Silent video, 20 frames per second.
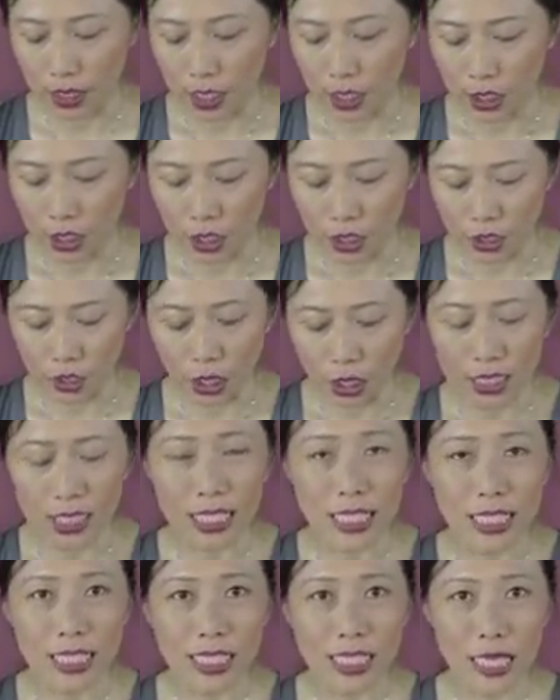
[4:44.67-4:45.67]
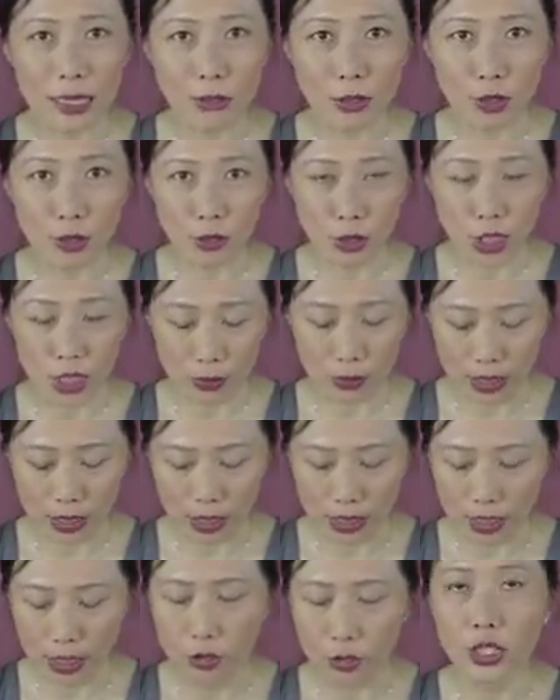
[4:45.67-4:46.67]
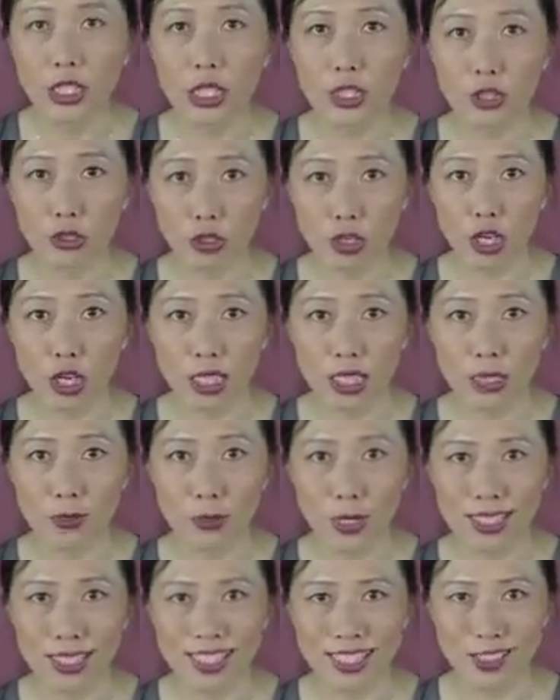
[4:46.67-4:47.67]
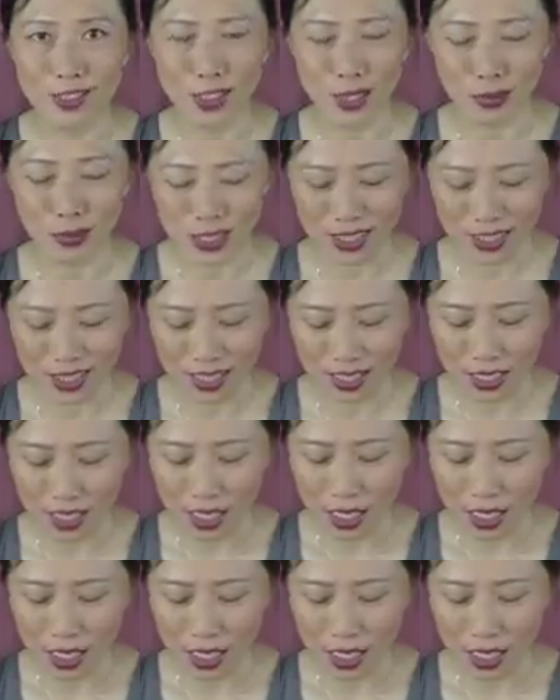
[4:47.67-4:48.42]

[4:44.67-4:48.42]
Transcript: She sought TCM treatments, traditional Chinese medicine treatments,